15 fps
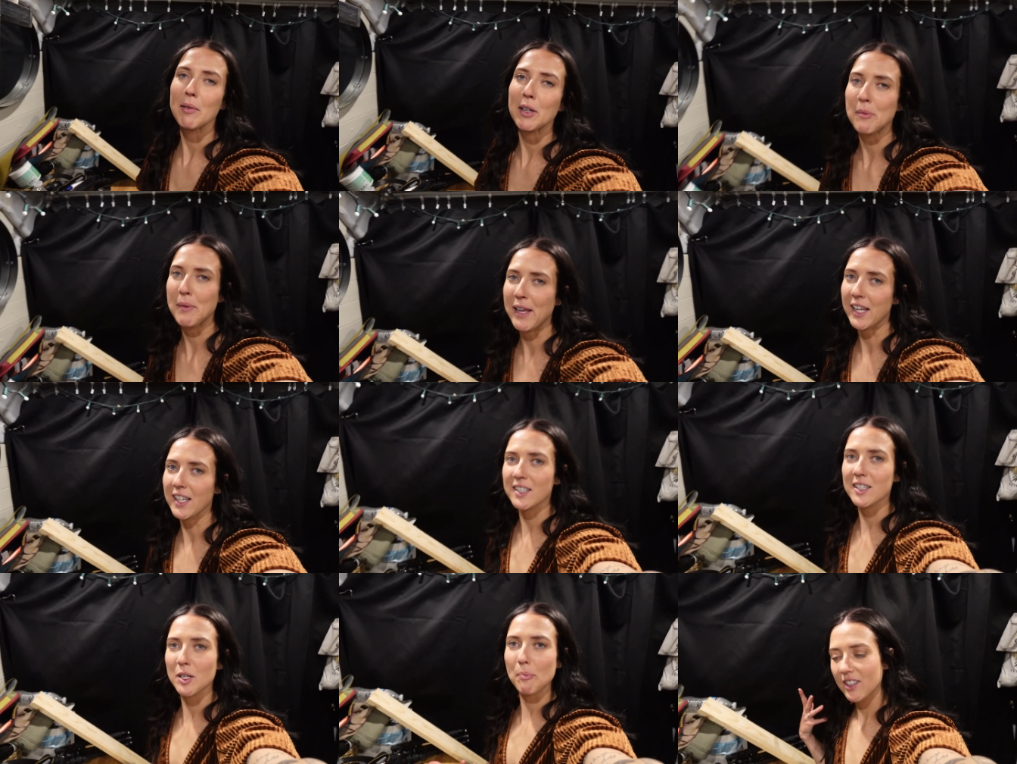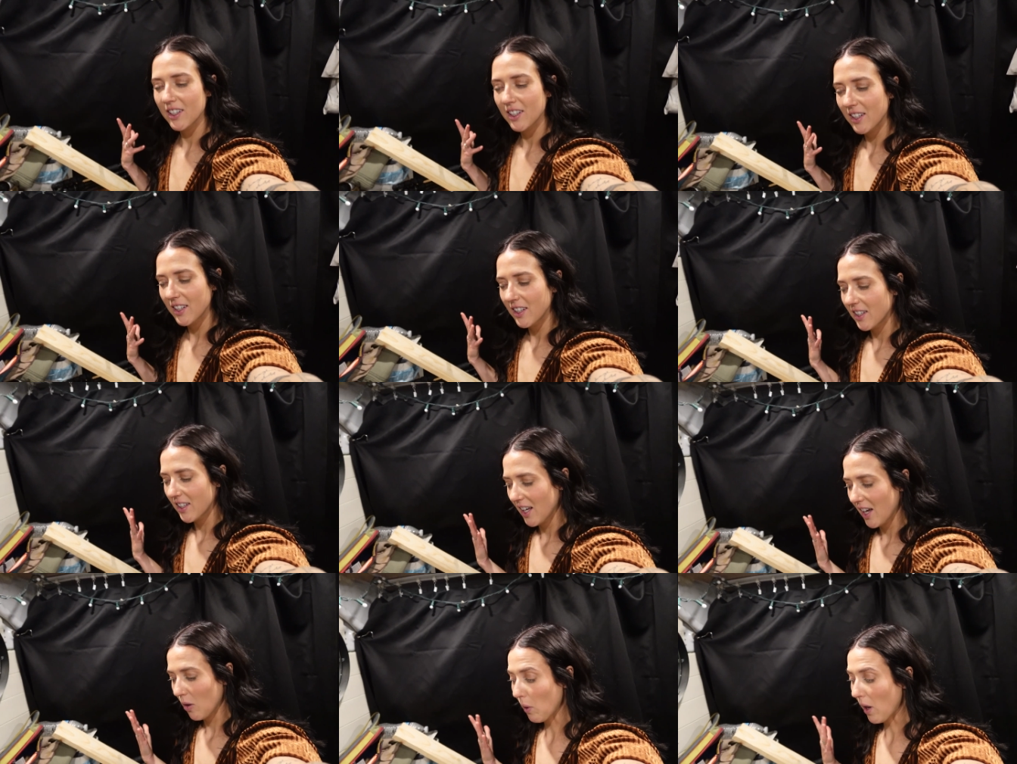gonna make us a
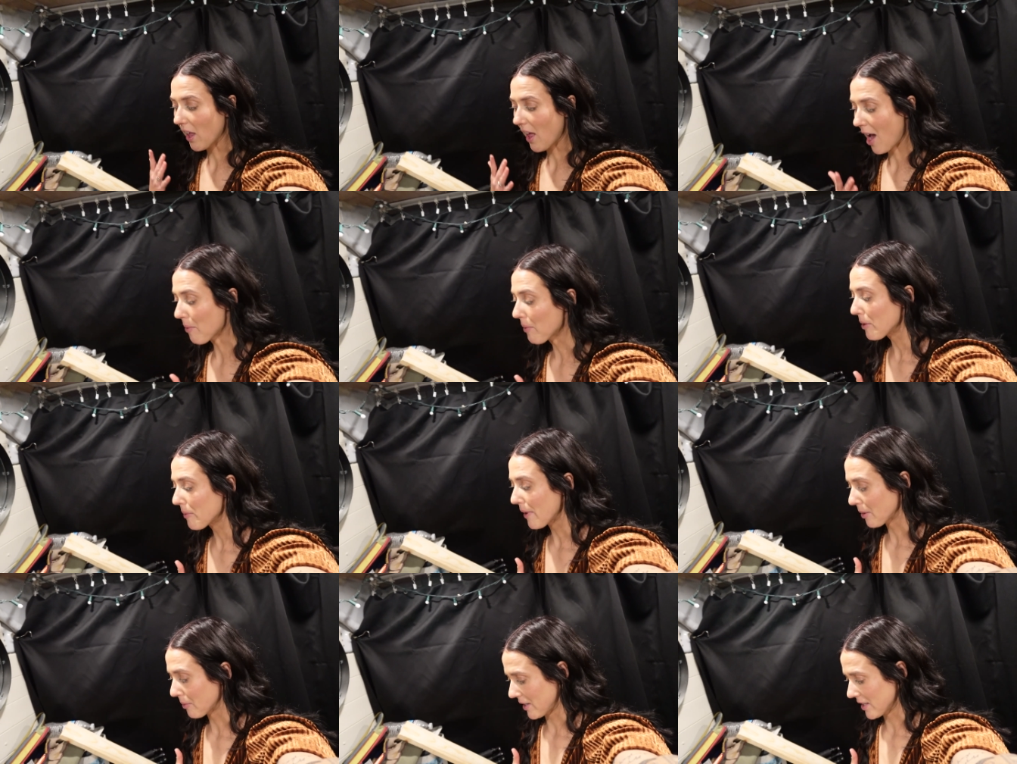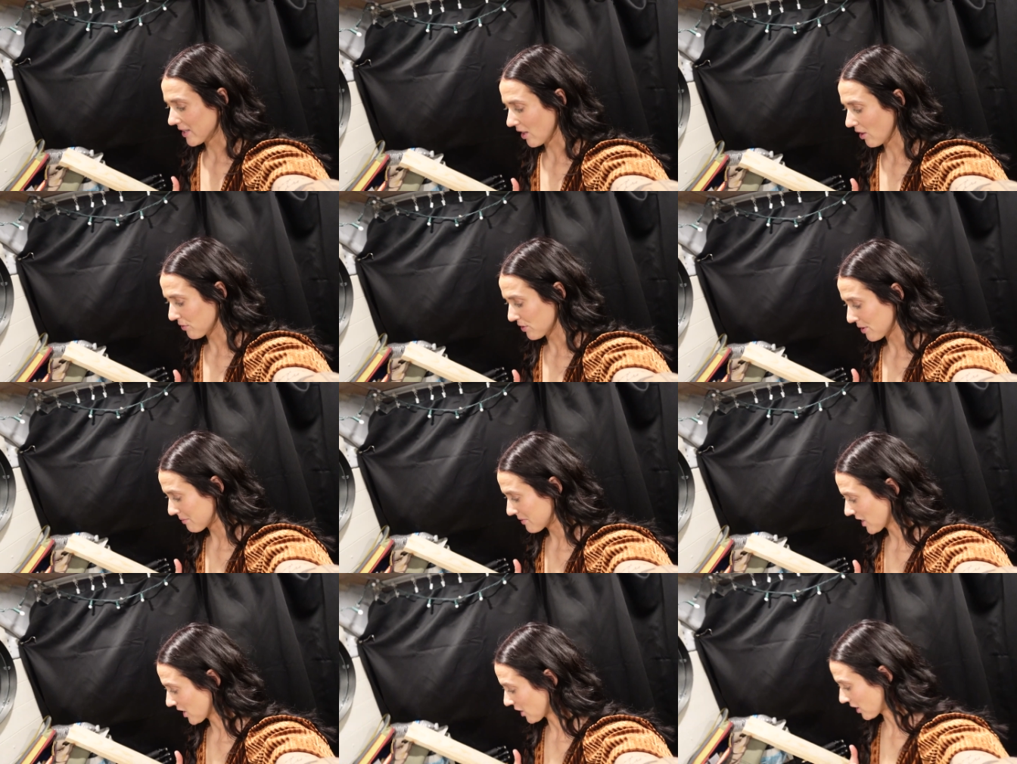post. Well, I'm gonna make myself some
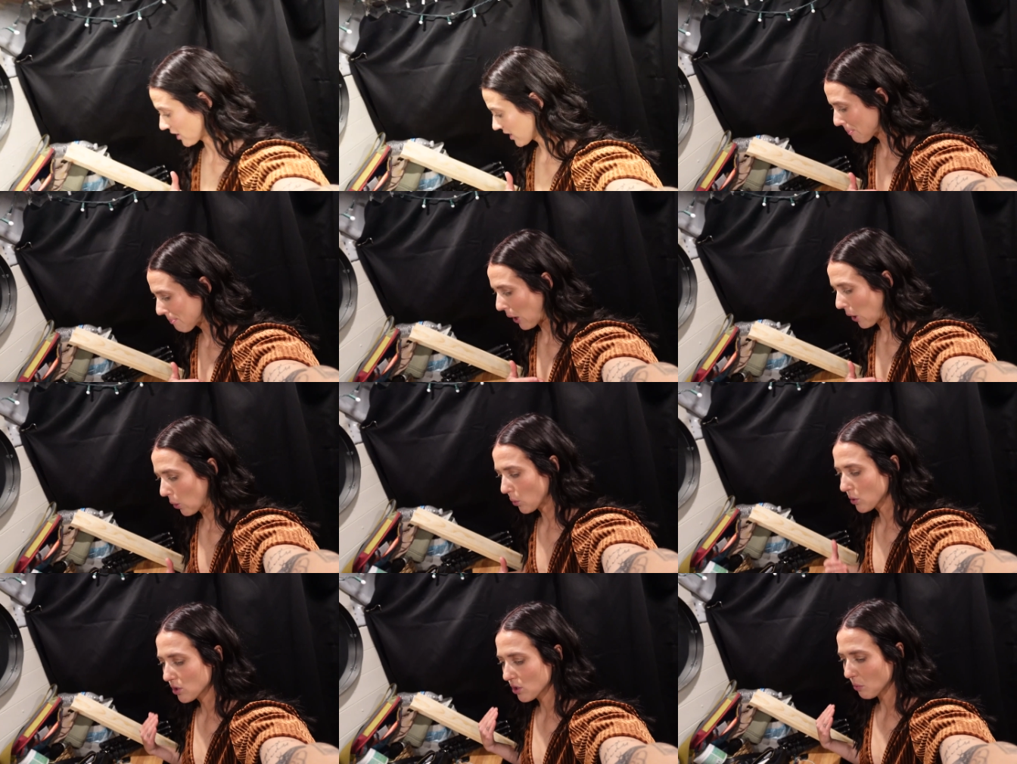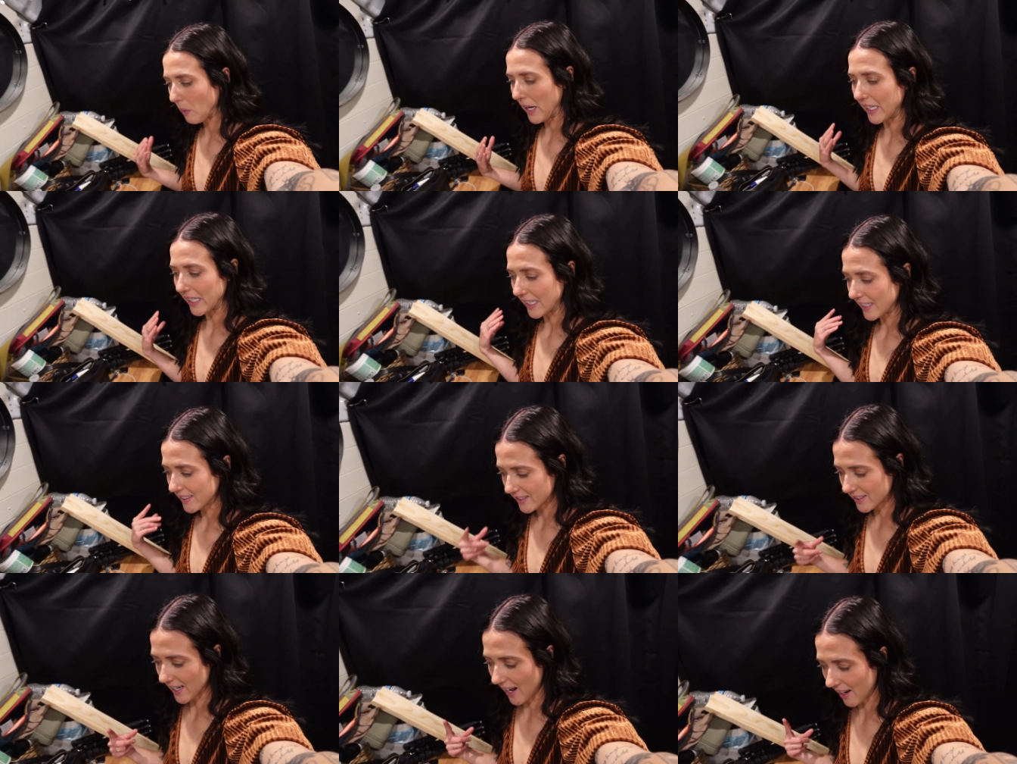dinner post-wedding
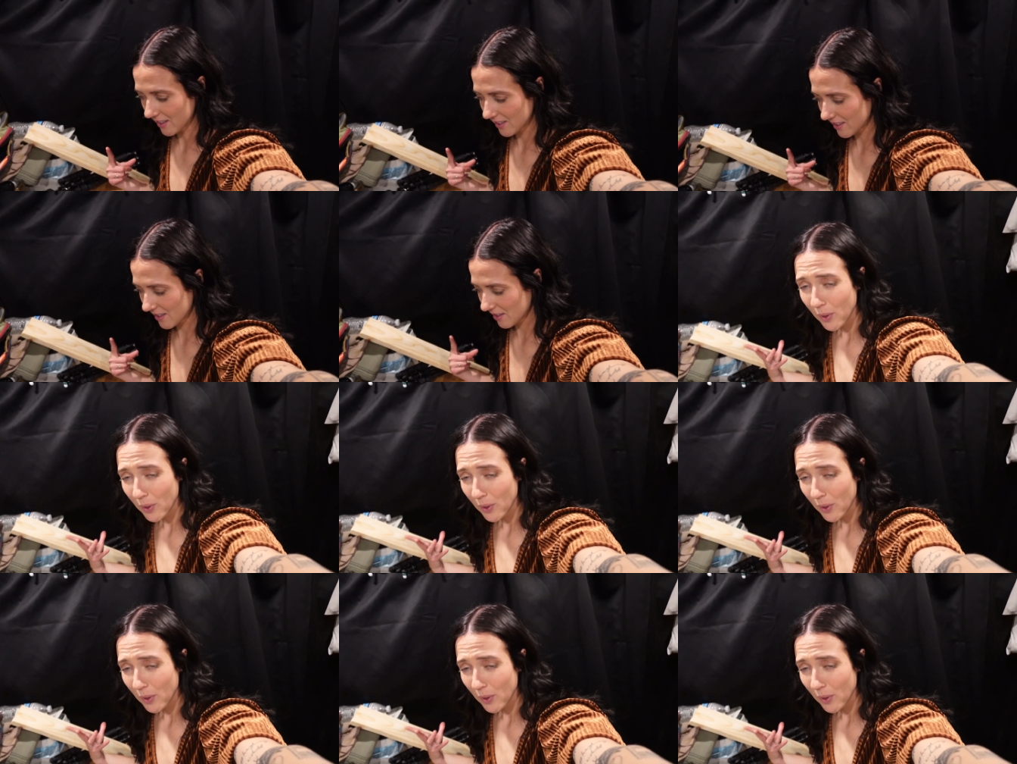snacks.